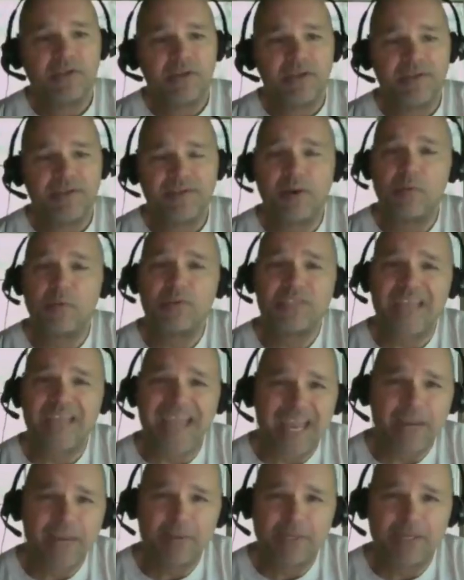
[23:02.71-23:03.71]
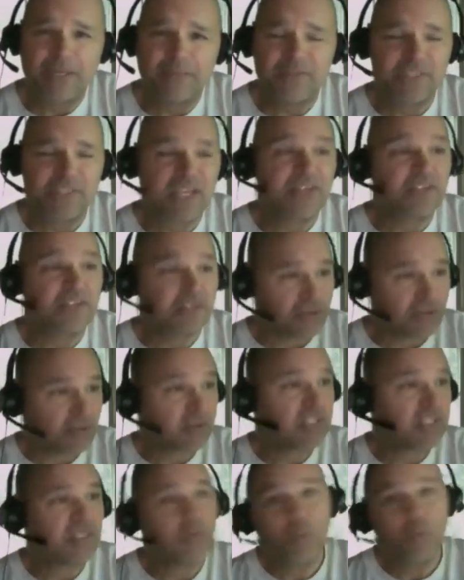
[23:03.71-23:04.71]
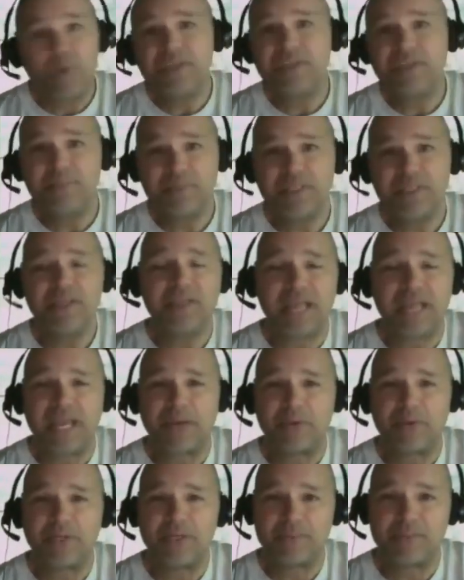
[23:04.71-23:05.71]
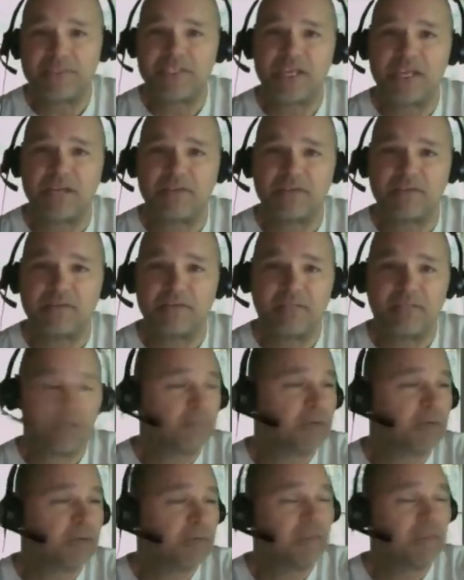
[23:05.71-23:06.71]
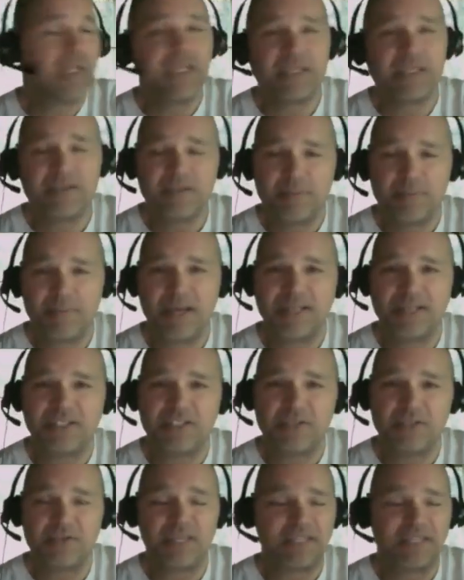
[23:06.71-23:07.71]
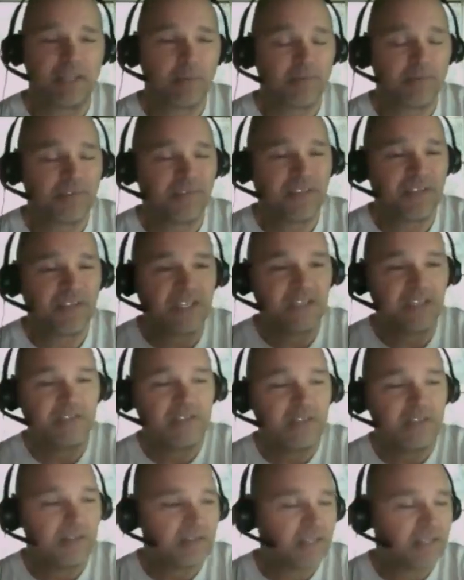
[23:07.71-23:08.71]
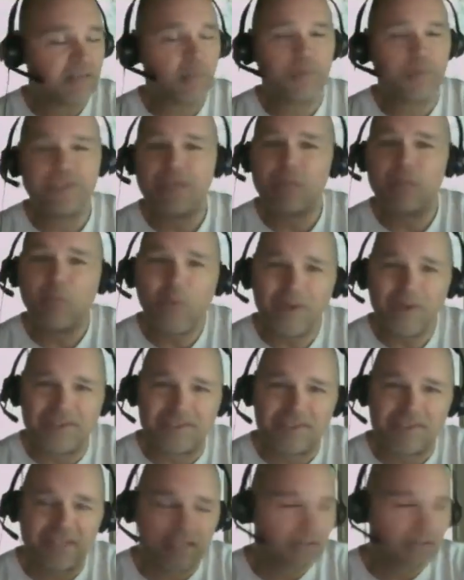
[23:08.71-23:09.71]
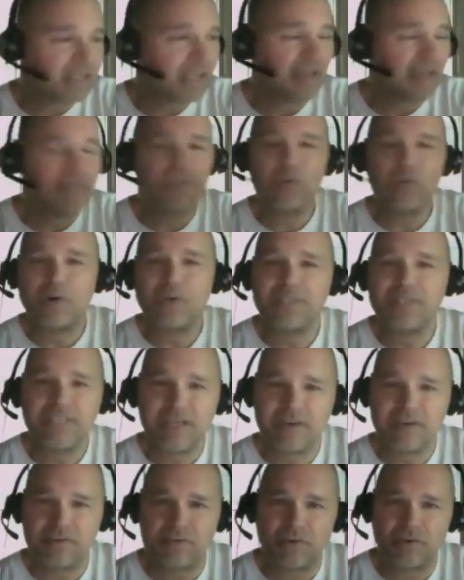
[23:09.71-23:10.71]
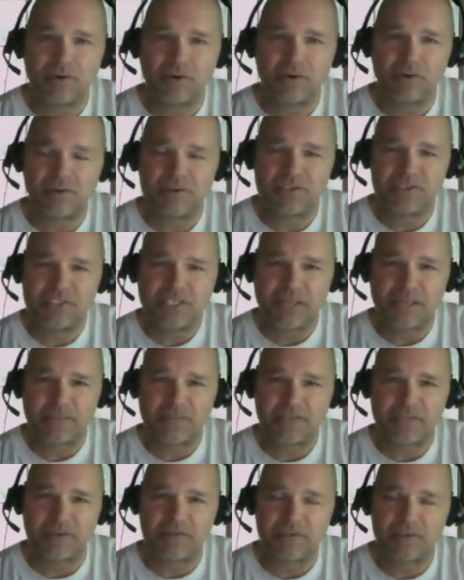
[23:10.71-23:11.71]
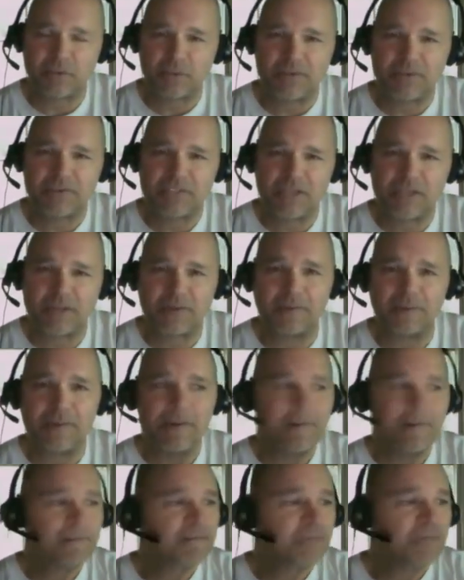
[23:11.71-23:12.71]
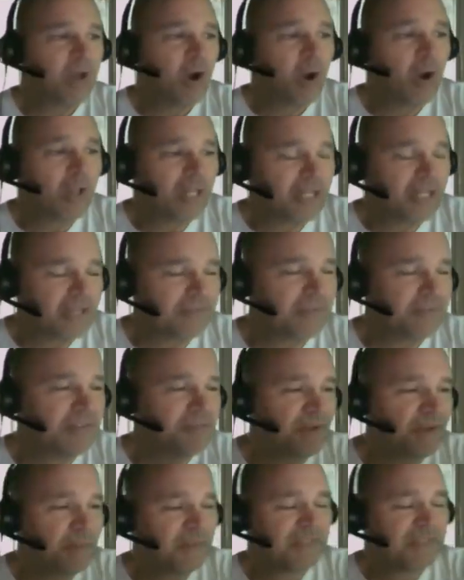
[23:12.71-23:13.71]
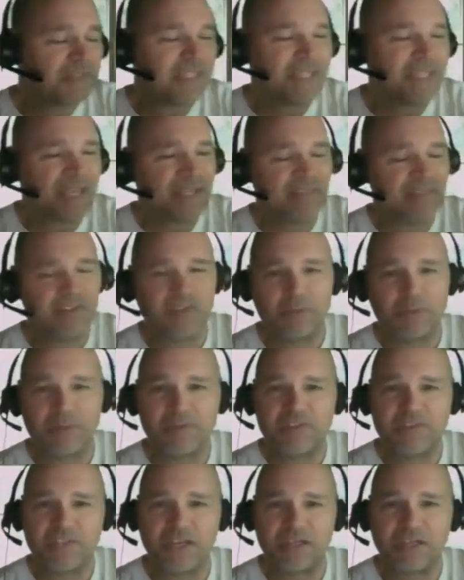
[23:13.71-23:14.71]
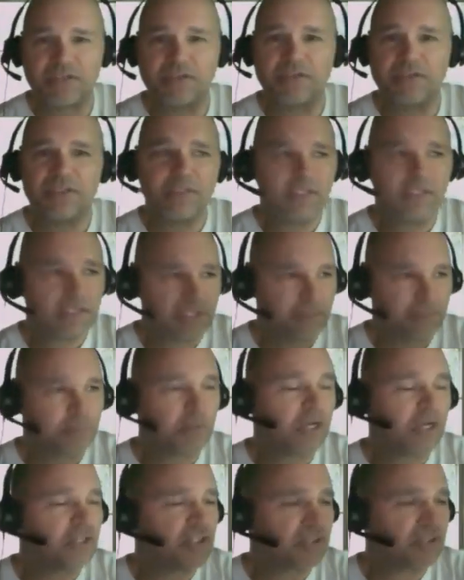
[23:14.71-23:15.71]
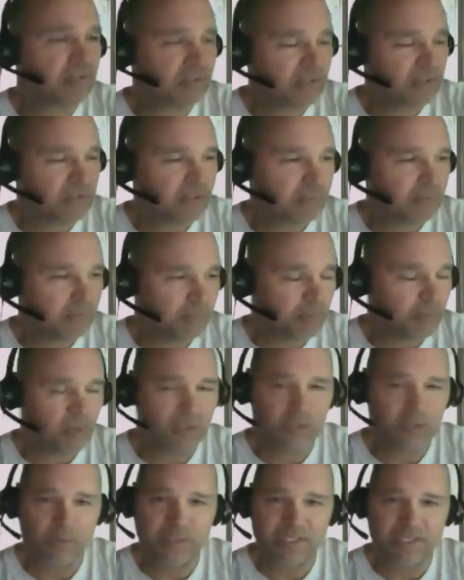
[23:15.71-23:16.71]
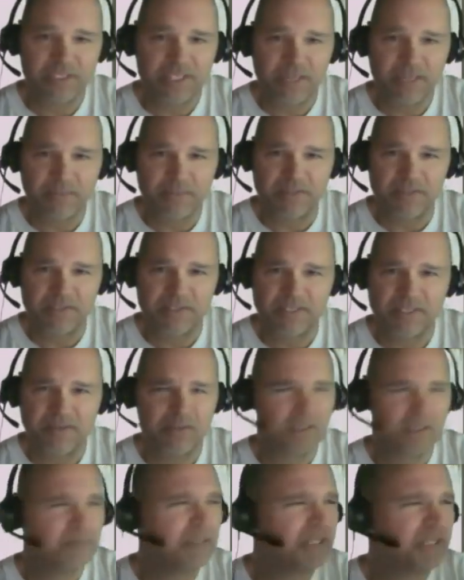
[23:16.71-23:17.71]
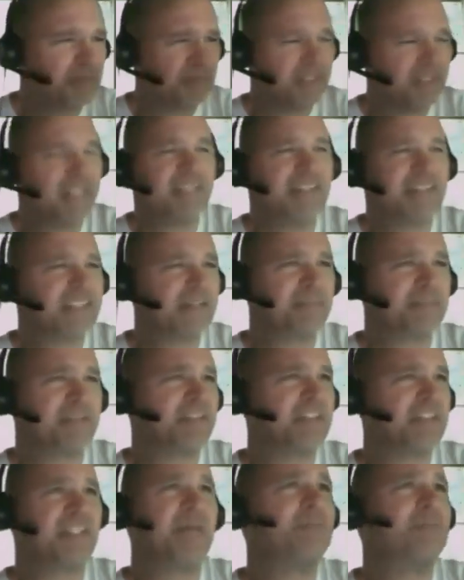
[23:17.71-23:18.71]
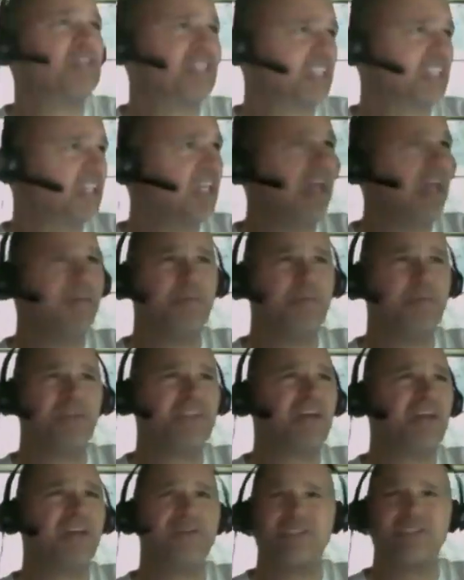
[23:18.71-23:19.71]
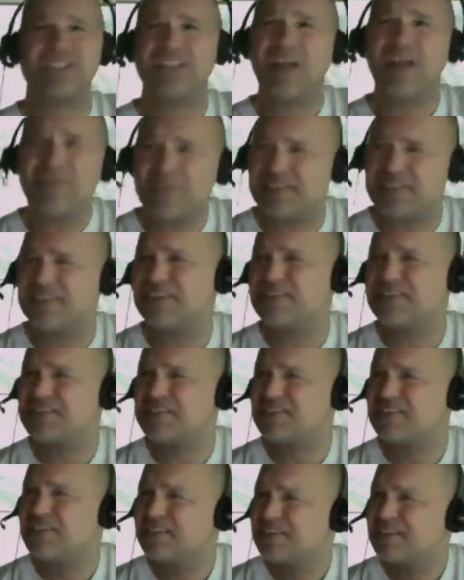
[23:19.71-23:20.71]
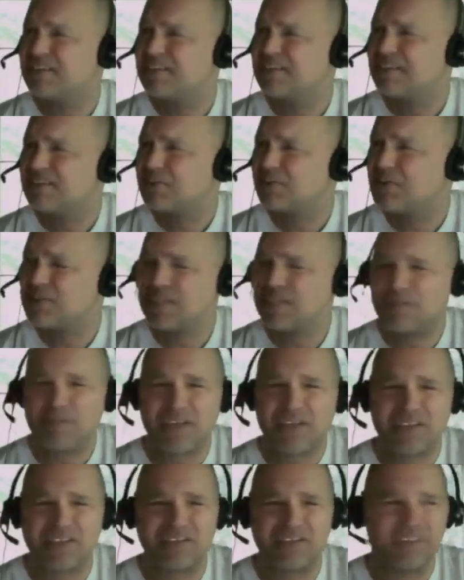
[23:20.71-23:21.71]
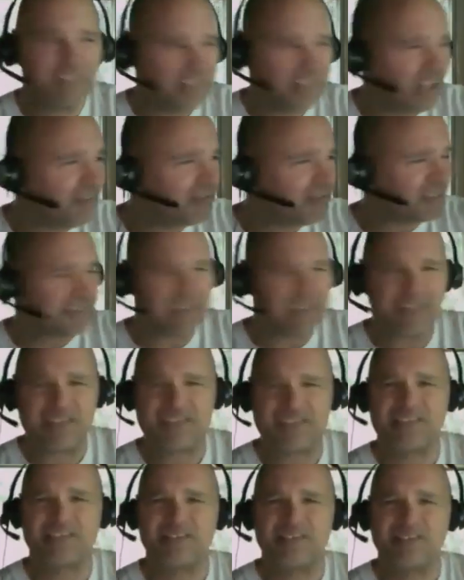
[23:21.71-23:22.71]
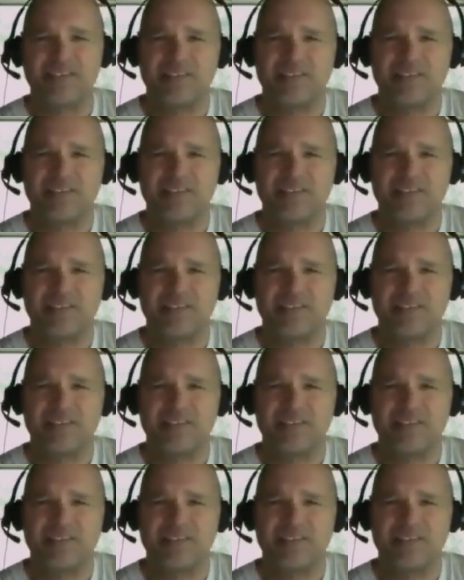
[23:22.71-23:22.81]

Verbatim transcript: if i was angry and upset to those that want to be angry and upset they'd probably like matt to do that that would feed them what they want they, they haven't gone down all the steps of the grief cycle all i if, if i'm at the end of the grief cycle depression merge with acceptance never going to be complete acceptance and i'm just love mcdonald's loving this of course i'm not loving this